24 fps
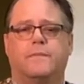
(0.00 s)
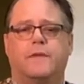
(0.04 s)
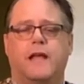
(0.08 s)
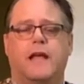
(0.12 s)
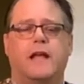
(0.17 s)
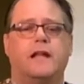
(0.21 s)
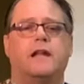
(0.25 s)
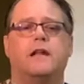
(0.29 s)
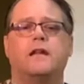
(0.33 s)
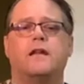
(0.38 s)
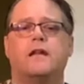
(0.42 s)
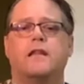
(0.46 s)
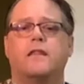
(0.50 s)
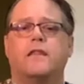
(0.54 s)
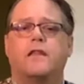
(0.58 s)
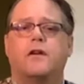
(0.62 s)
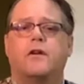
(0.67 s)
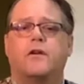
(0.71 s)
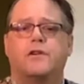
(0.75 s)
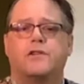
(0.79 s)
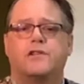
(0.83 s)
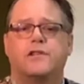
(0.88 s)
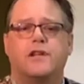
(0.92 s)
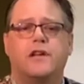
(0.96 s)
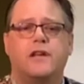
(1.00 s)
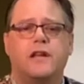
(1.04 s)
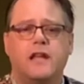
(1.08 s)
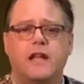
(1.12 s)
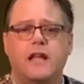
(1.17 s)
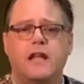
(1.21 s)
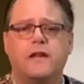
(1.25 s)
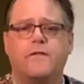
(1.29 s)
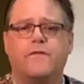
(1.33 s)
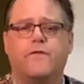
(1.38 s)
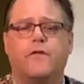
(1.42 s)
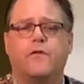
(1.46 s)
And in, there is
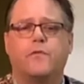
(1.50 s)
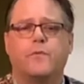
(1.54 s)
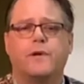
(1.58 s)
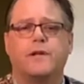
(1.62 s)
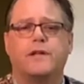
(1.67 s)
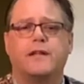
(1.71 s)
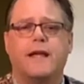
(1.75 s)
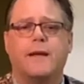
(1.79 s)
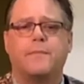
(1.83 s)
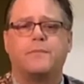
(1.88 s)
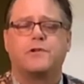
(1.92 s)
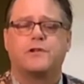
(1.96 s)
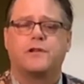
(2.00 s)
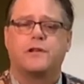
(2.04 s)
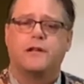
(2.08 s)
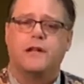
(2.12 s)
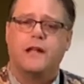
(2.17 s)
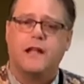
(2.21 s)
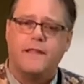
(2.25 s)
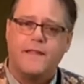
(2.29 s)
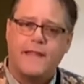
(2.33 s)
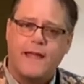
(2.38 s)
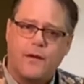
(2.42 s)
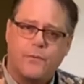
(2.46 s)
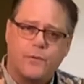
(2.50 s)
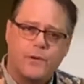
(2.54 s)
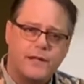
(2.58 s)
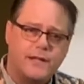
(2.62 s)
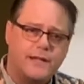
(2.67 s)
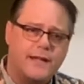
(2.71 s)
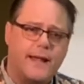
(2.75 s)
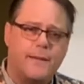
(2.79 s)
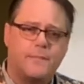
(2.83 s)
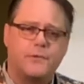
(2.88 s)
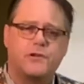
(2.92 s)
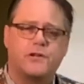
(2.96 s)
need for redemption, and that
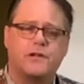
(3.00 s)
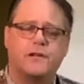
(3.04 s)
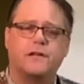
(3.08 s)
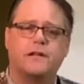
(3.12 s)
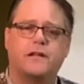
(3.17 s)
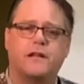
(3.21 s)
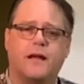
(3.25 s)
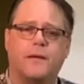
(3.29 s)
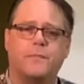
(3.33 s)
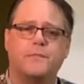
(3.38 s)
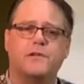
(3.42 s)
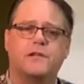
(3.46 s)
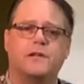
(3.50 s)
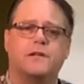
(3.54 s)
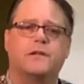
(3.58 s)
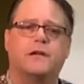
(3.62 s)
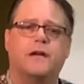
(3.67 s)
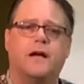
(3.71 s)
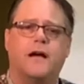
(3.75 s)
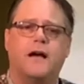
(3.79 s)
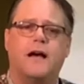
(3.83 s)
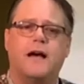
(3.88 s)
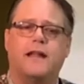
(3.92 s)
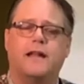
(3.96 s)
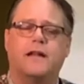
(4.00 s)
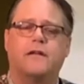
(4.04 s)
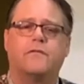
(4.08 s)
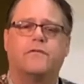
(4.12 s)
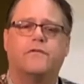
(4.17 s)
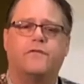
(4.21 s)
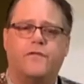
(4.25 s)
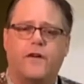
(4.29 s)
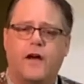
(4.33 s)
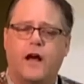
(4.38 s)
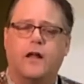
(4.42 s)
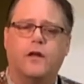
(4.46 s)
redemption comes in God and
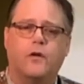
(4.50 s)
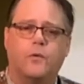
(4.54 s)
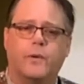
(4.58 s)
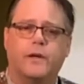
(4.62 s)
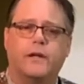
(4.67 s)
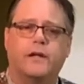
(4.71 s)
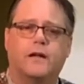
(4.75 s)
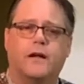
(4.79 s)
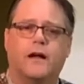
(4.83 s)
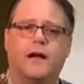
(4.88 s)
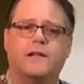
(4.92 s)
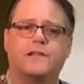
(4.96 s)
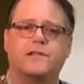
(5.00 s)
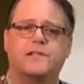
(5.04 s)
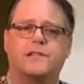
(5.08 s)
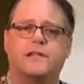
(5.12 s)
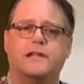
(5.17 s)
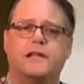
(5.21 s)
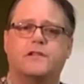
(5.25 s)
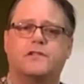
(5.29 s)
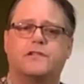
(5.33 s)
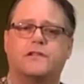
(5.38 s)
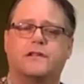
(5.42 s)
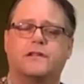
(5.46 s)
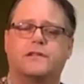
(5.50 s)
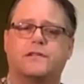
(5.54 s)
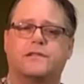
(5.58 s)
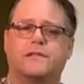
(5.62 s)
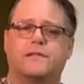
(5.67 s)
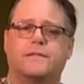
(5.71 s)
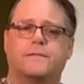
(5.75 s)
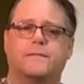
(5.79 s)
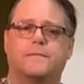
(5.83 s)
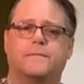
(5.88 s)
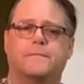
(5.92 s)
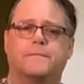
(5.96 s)
following God's teachings.
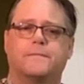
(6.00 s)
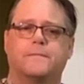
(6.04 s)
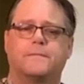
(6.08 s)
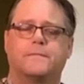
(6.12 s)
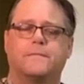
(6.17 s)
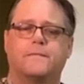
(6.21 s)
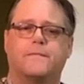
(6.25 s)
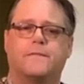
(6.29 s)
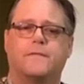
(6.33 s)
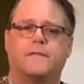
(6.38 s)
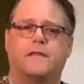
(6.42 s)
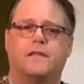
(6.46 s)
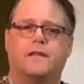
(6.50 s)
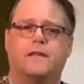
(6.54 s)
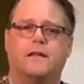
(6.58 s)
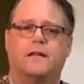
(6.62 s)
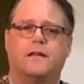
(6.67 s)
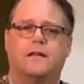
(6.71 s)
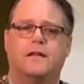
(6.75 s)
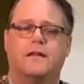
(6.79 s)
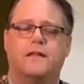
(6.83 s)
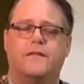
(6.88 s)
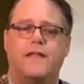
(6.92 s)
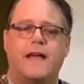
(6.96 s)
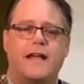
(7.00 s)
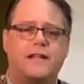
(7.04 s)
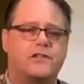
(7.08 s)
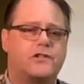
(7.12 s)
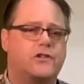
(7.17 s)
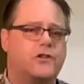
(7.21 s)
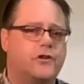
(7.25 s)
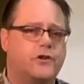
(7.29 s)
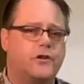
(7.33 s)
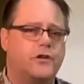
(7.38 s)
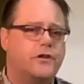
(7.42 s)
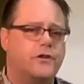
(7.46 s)

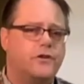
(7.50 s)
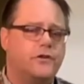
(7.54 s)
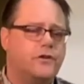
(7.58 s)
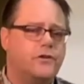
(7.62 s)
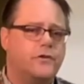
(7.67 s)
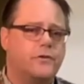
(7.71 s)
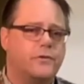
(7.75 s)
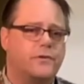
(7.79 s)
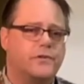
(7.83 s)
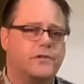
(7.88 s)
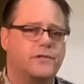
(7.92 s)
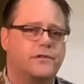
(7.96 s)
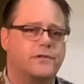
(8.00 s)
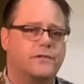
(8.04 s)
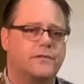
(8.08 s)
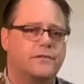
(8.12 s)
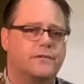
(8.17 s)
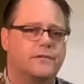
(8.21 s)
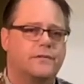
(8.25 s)
That's good news.